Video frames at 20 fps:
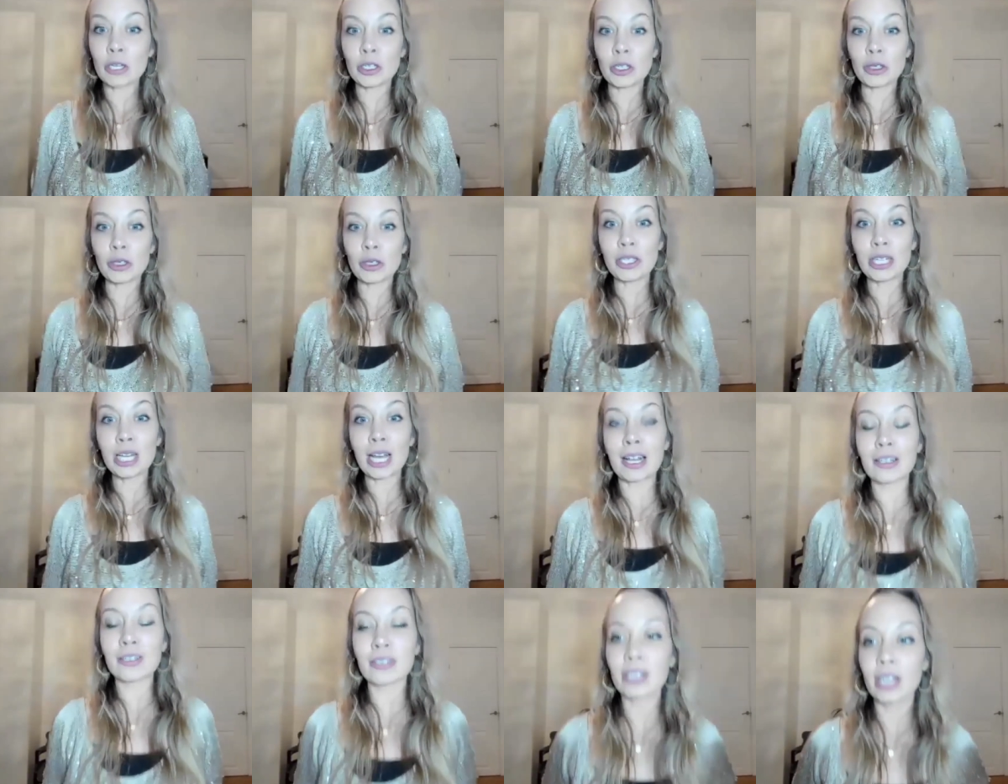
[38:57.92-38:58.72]
to
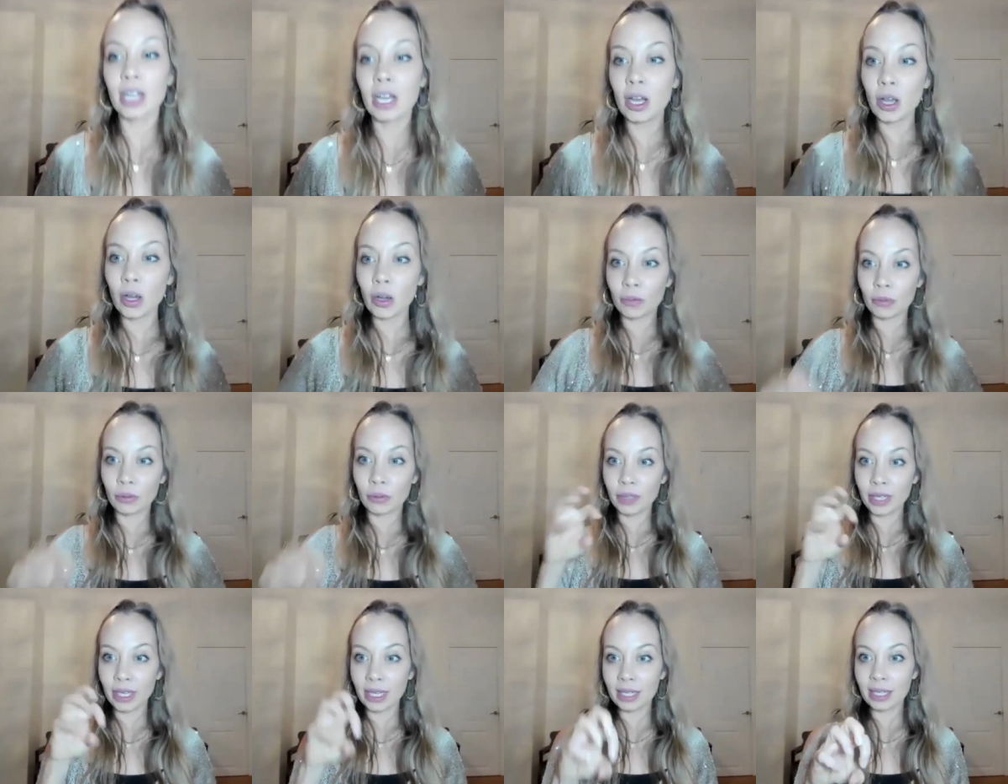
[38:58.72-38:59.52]
just
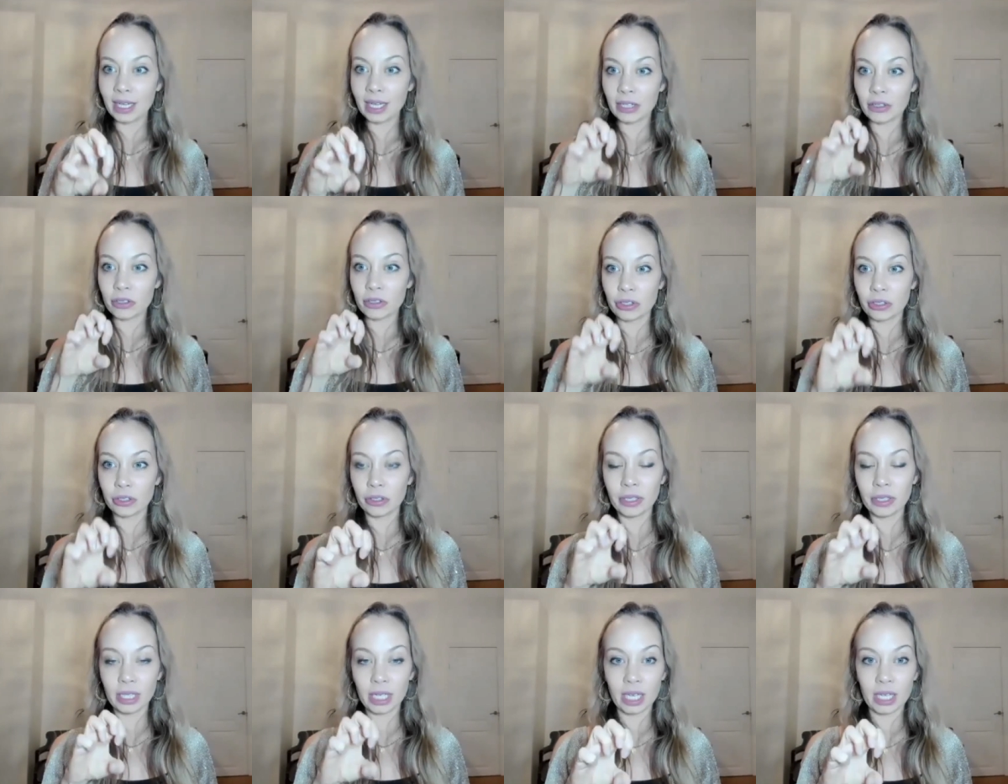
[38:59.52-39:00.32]
really
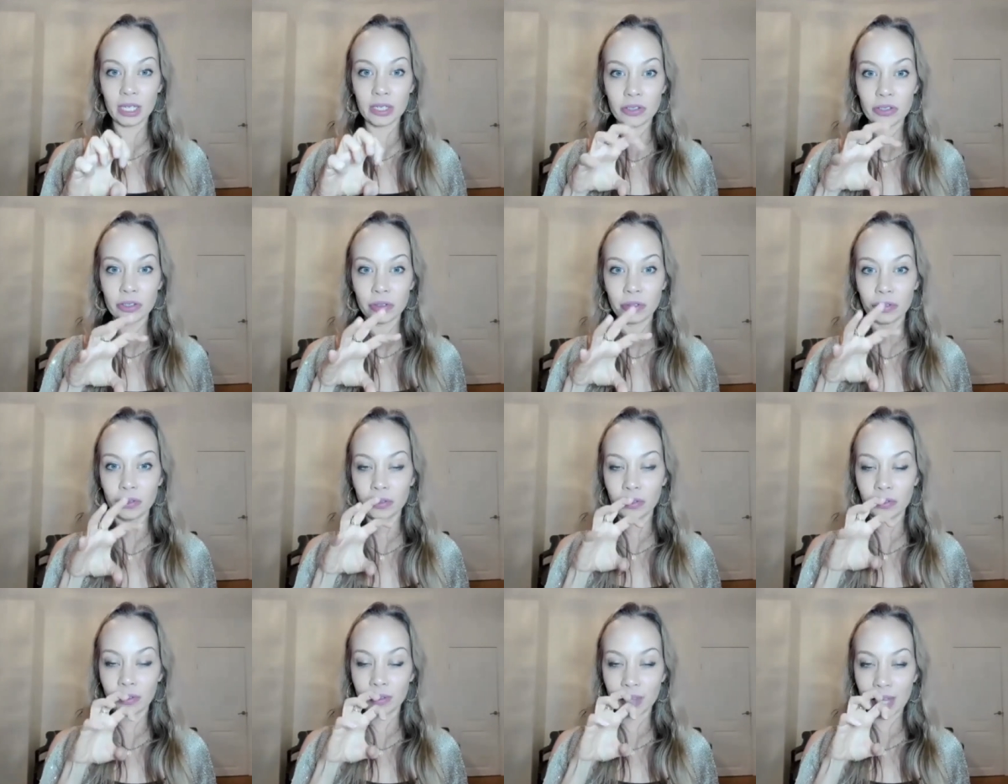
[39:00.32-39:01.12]
tune
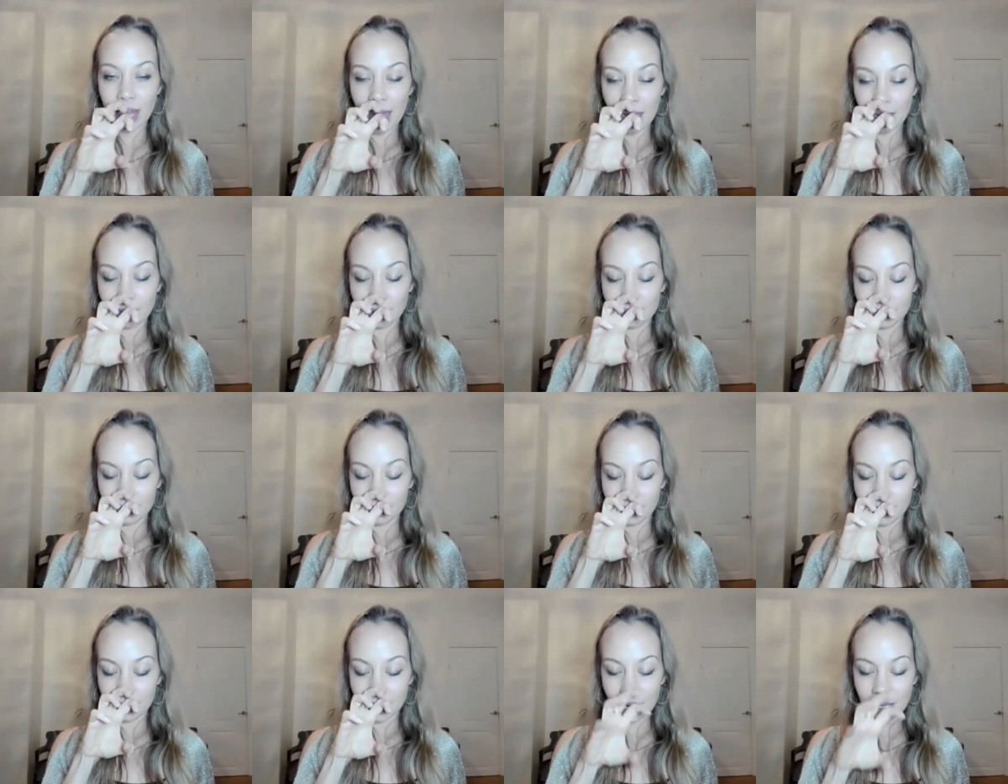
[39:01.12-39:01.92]
into that
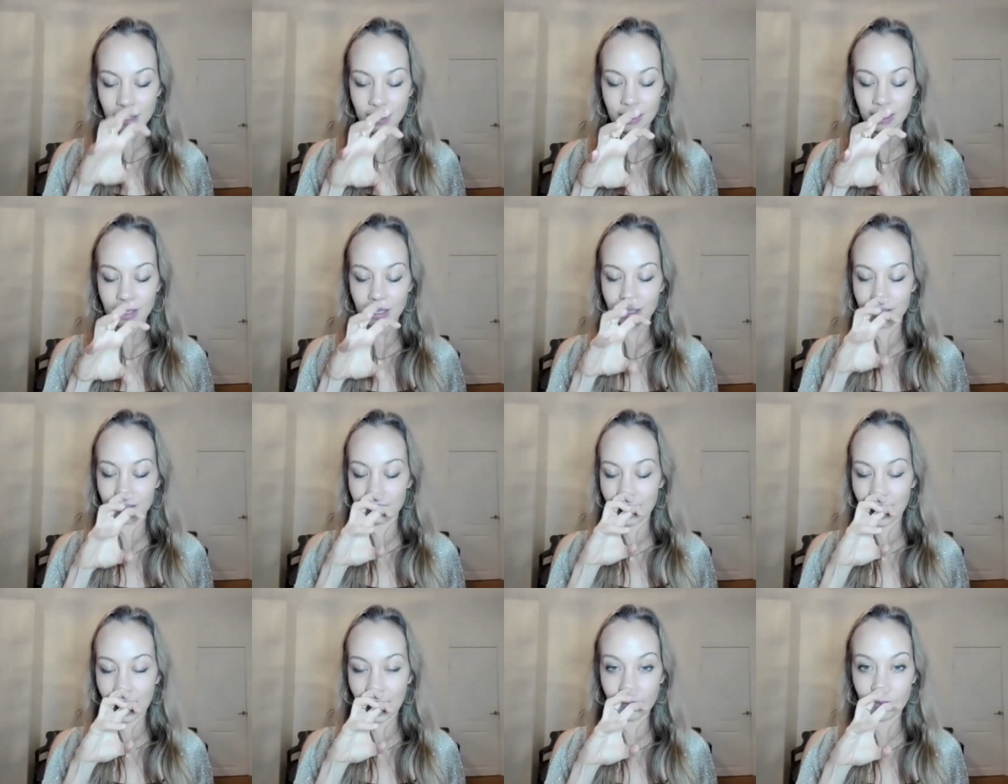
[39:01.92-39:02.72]
sentence,
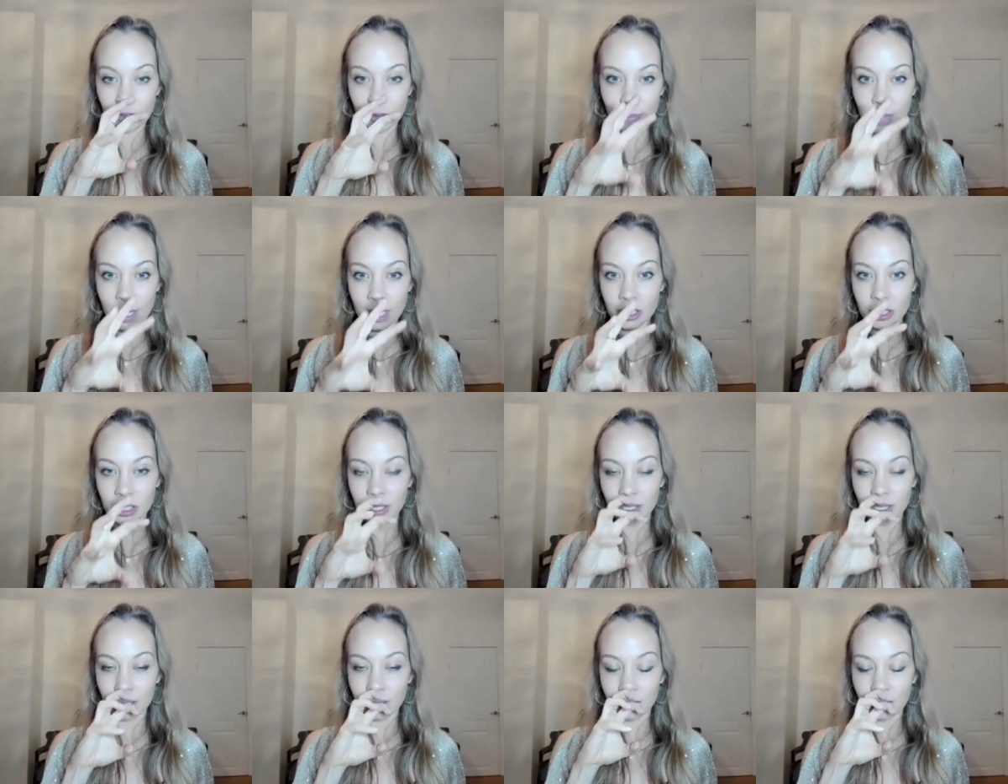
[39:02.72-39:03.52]
that
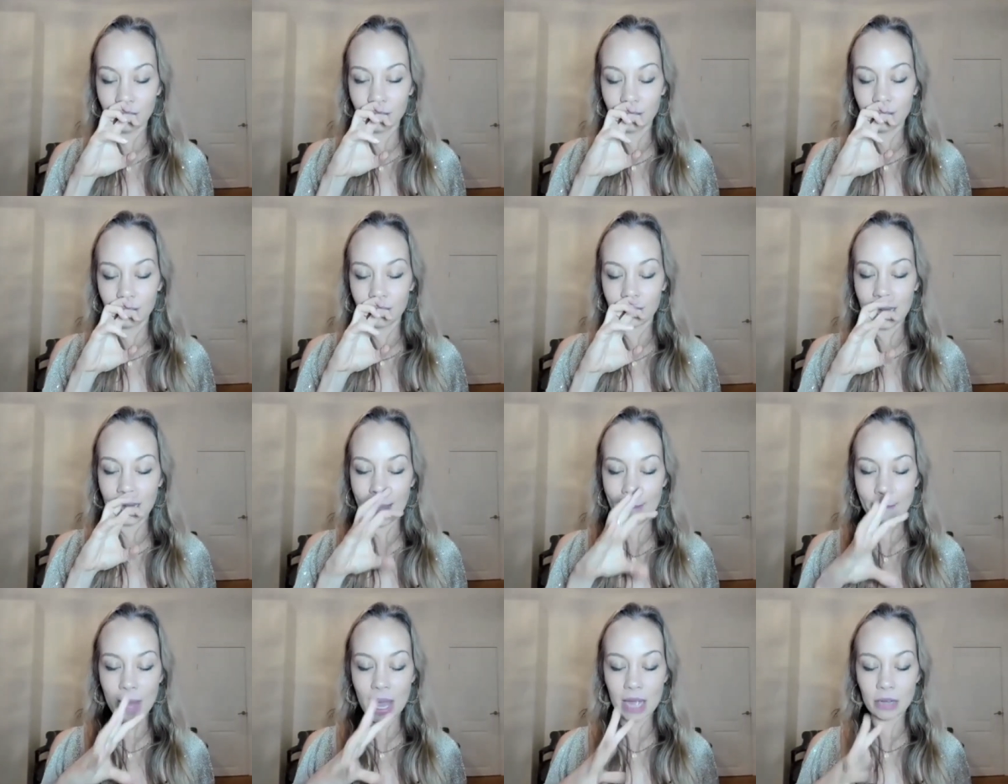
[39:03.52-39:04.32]
affirmation,
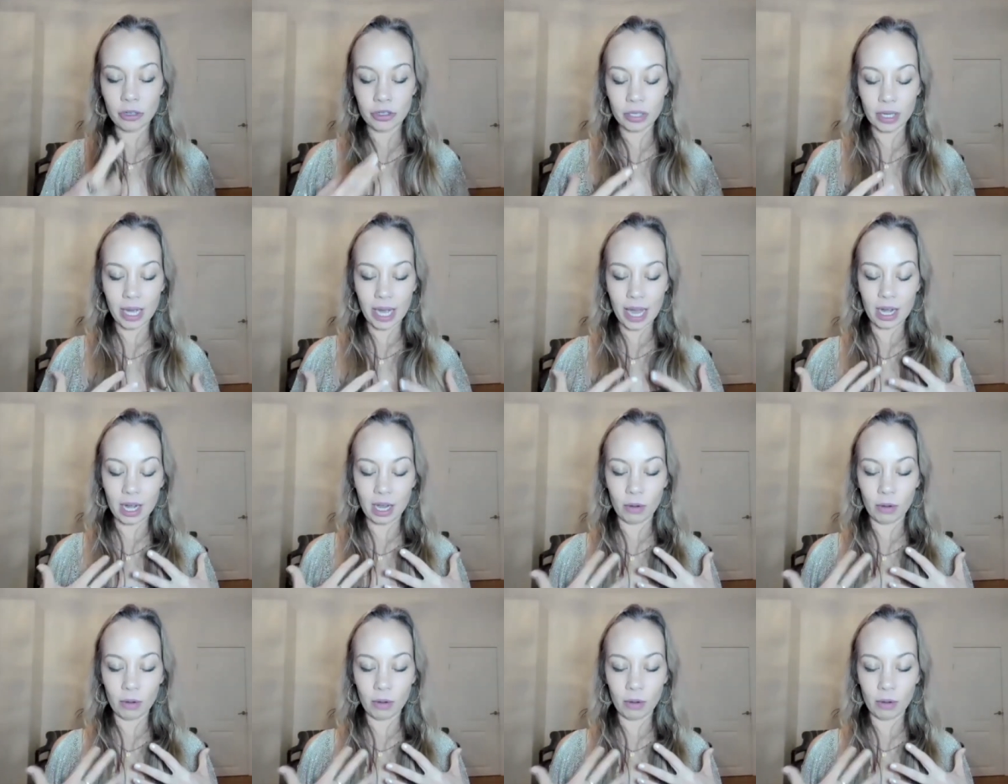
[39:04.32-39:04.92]
that mantra, and